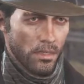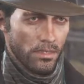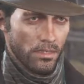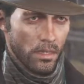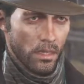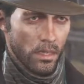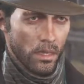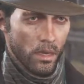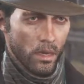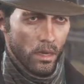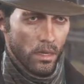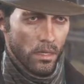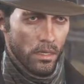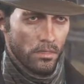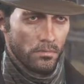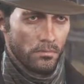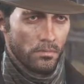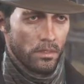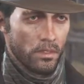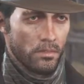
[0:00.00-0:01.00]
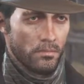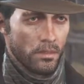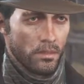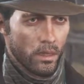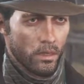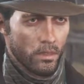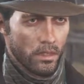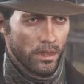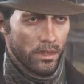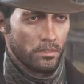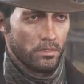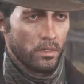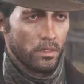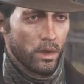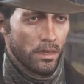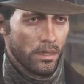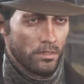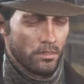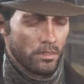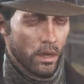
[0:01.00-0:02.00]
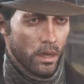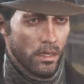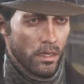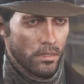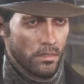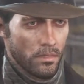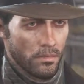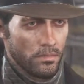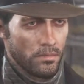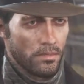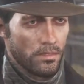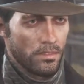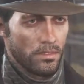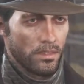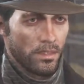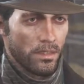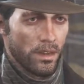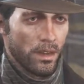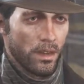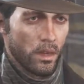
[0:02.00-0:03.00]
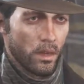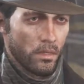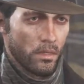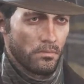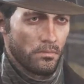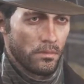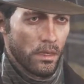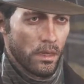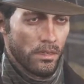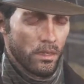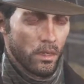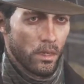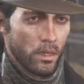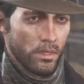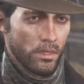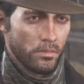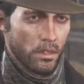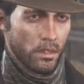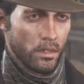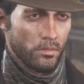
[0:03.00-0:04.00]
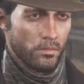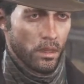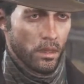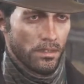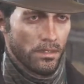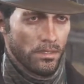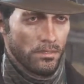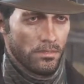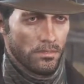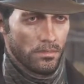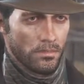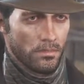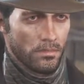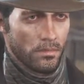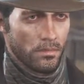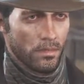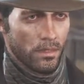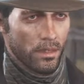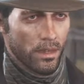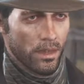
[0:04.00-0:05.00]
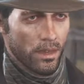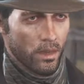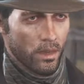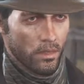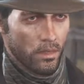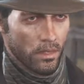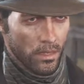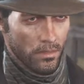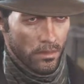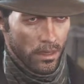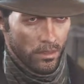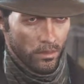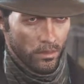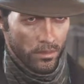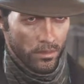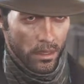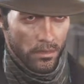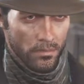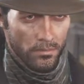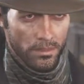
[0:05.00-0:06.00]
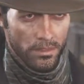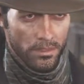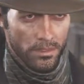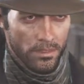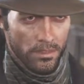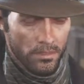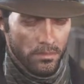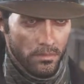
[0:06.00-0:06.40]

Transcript: I talked to Carpenter about your situation. He said to come by whenever you've a need. He'll do right by your family.